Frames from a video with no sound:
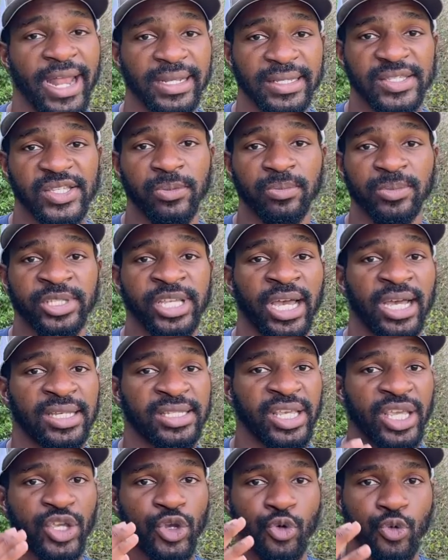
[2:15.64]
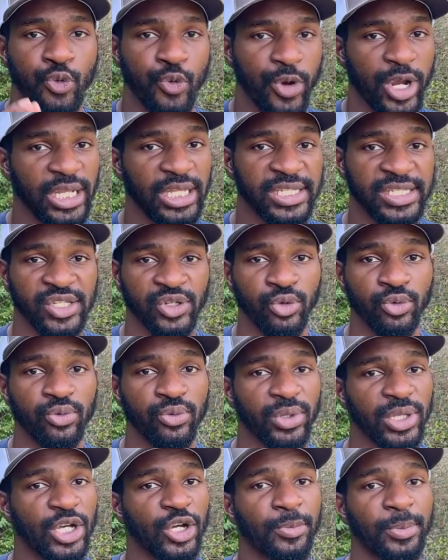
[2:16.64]
And sometimes they can really
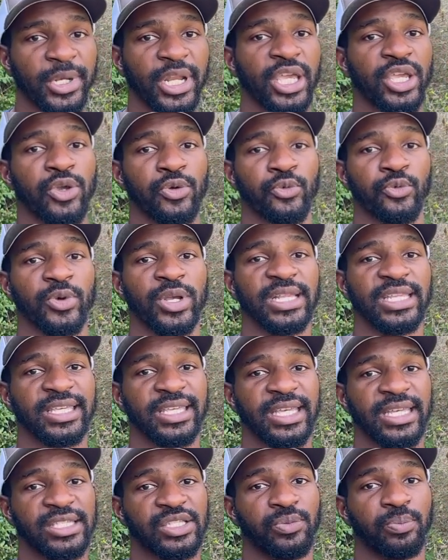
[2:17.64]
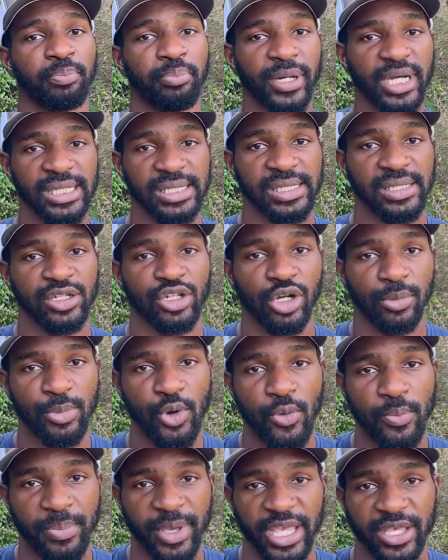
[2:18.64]
school up and they can really get to busting up
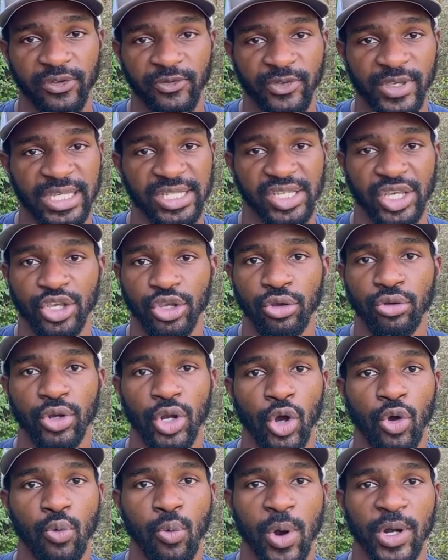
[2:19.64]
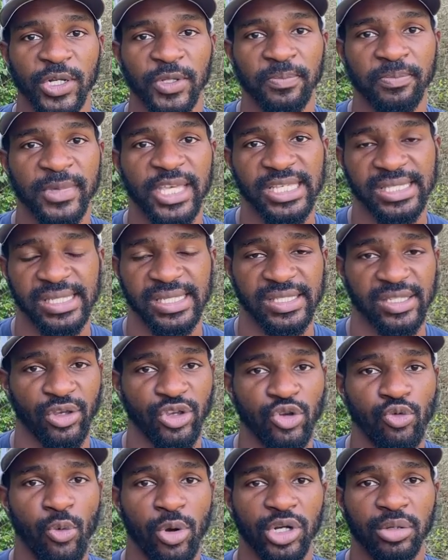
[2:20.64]
on bait fish, and you don't want to miss it. So
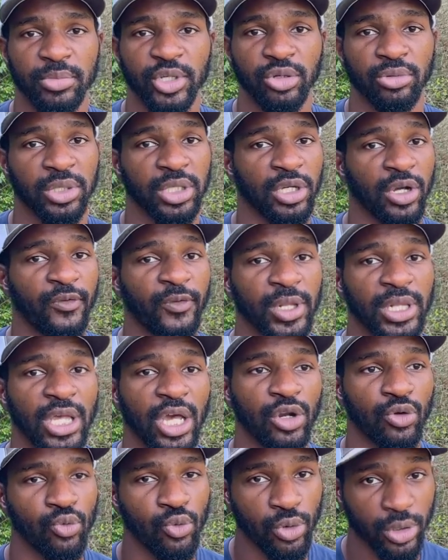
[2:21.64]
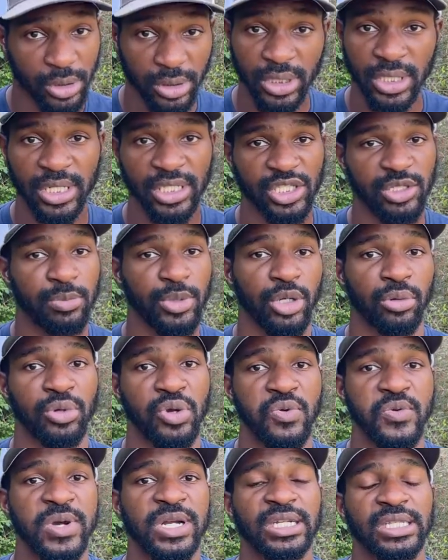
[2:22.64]
you want to be able to cover a lot of water to be able to
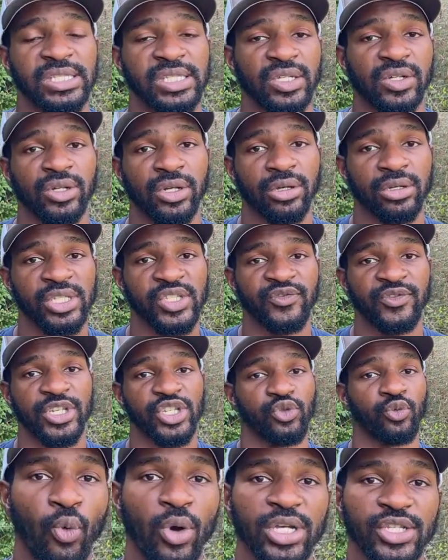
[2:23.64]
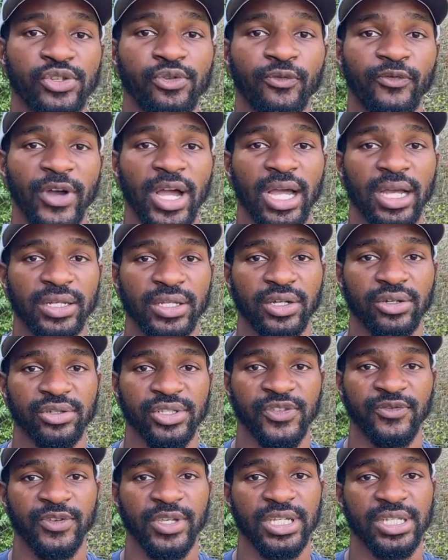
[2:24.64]
run into those fish. Once you find
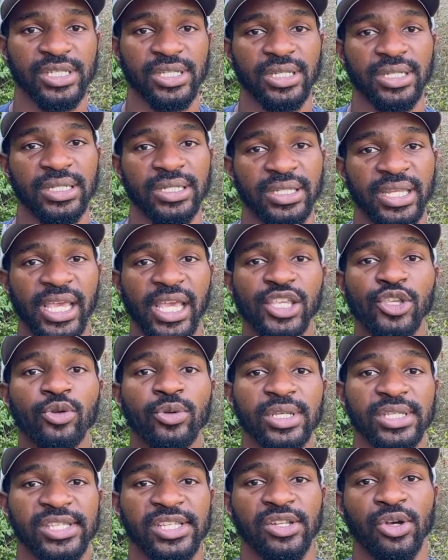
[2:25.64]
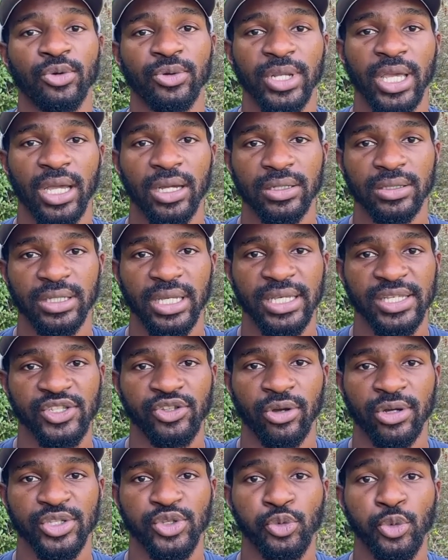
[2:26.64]
those fish, then you can slow down and
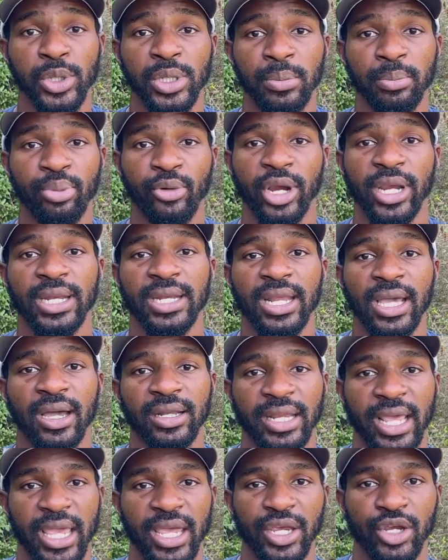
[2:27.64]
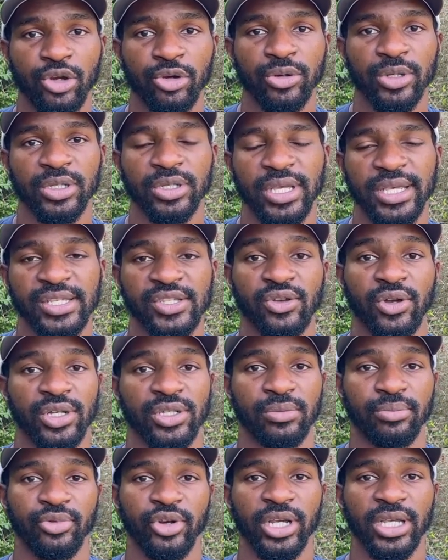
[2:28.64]
start to really break down that area and
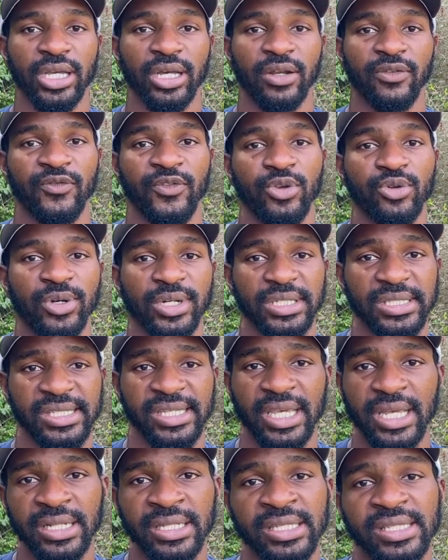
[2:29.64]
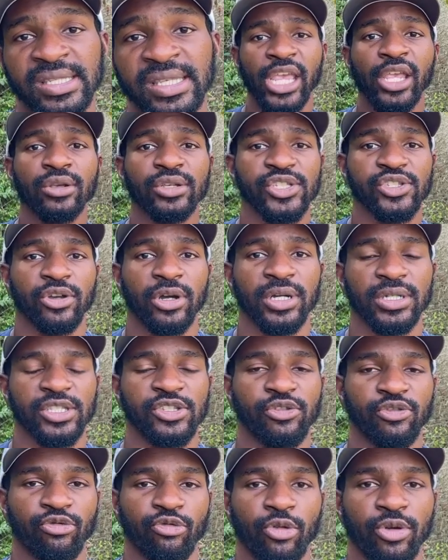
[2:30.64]
start to bring out a few other techniques. Then you can start
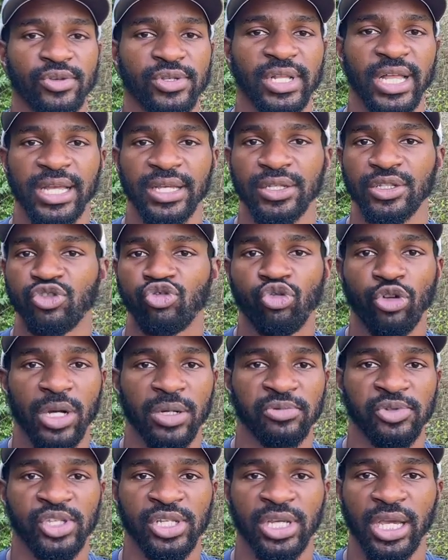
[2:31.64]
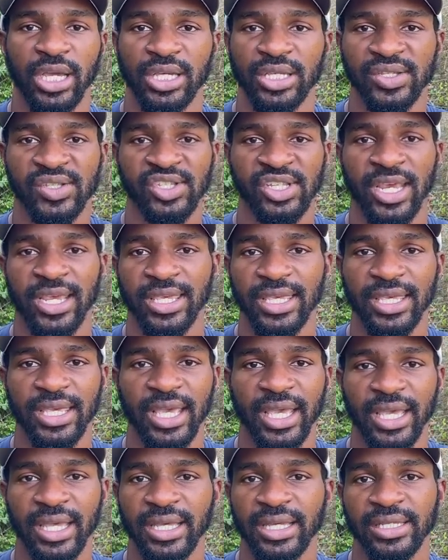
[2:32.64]
to throw like drop shot, shaky
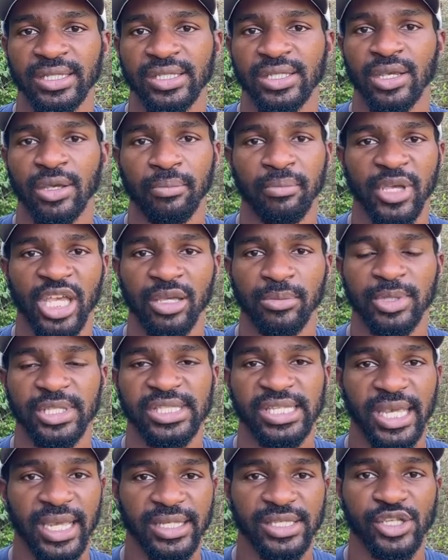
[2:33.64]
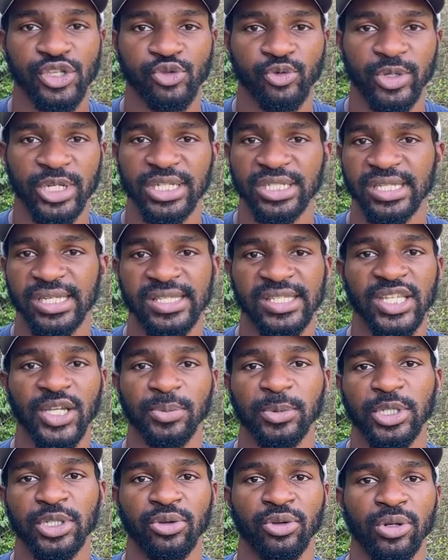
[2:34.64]
heads, maybe Texas rig, just
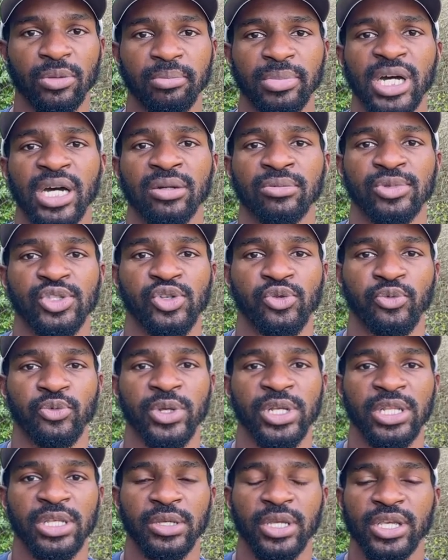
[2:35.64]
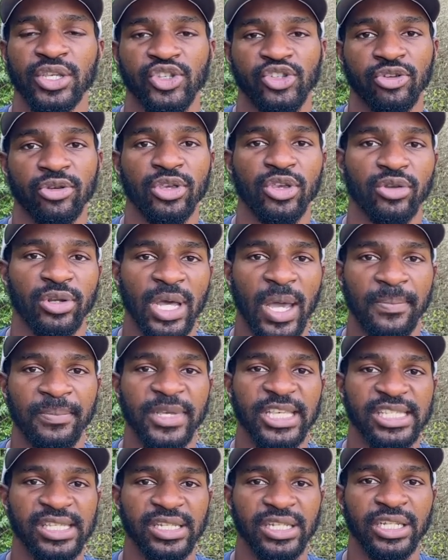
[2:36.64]
something on the bottom to really ensure you're not
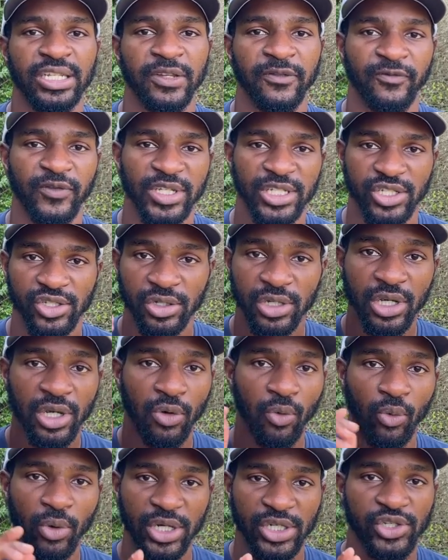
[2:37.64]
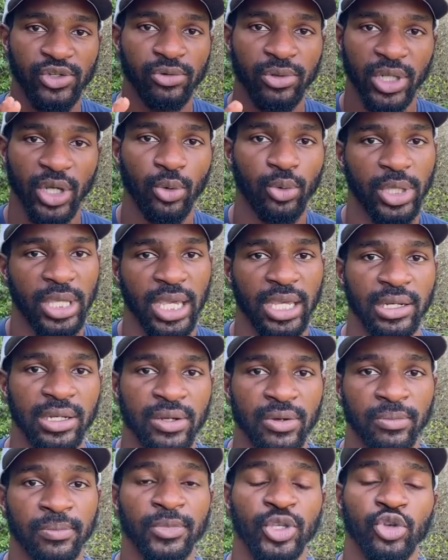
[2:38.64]
missing any fish once you locate
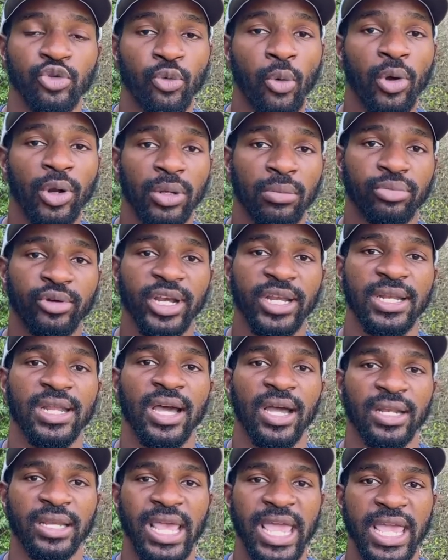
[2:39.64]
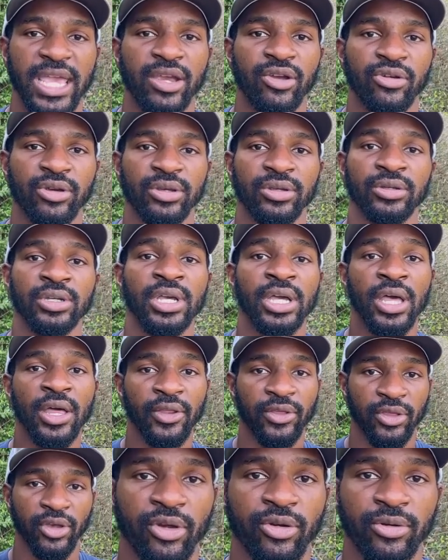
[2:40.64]
them. You want to break down that area
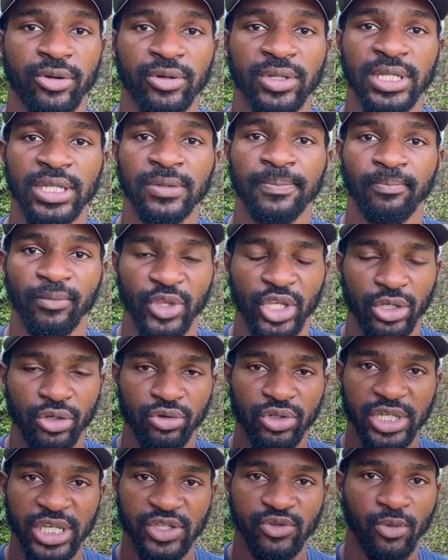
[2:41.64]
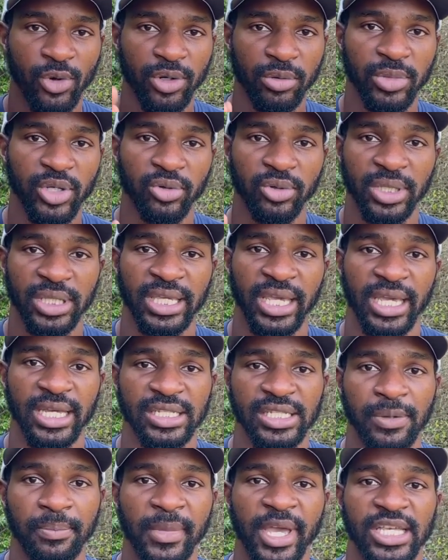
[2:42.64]
thoroughly. You just want to be able to
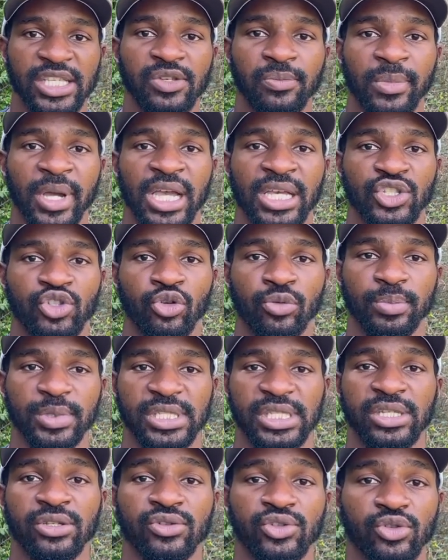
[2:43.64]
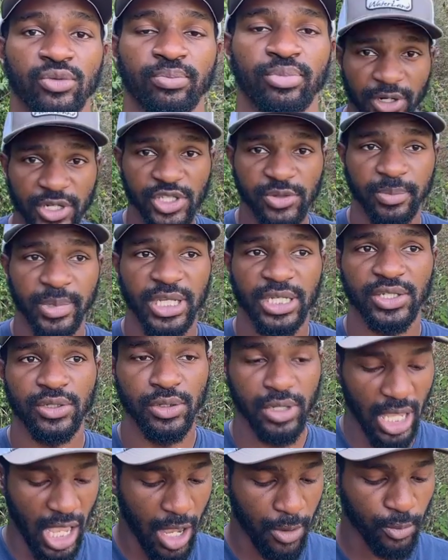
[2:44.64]
catch and maximize your potential. First bait
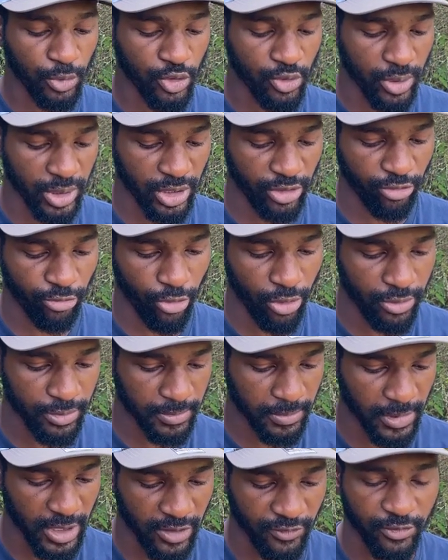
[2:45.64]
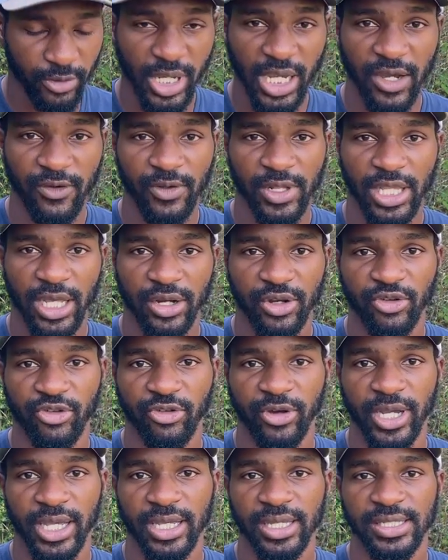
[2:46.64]
I'm going to throw, if you have a lot of
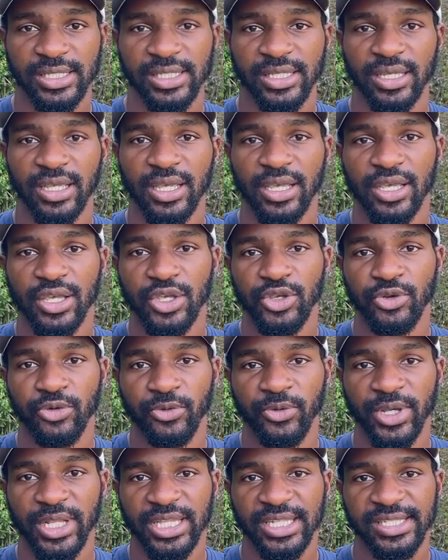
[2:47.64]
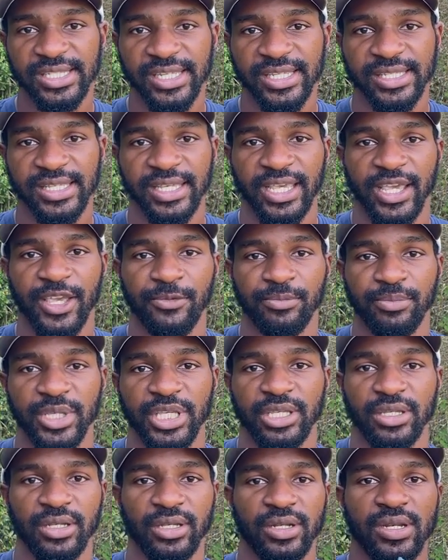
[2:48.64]
grass, you really just can't
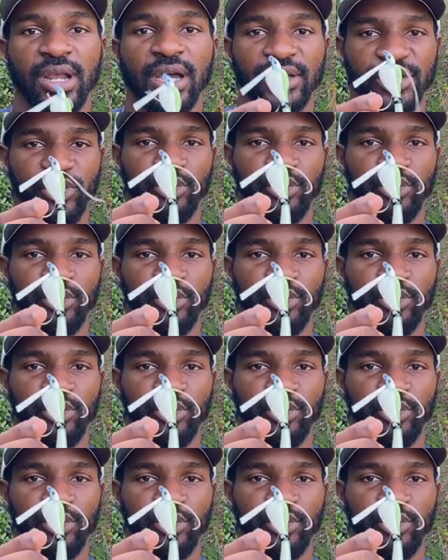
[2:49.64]
beat a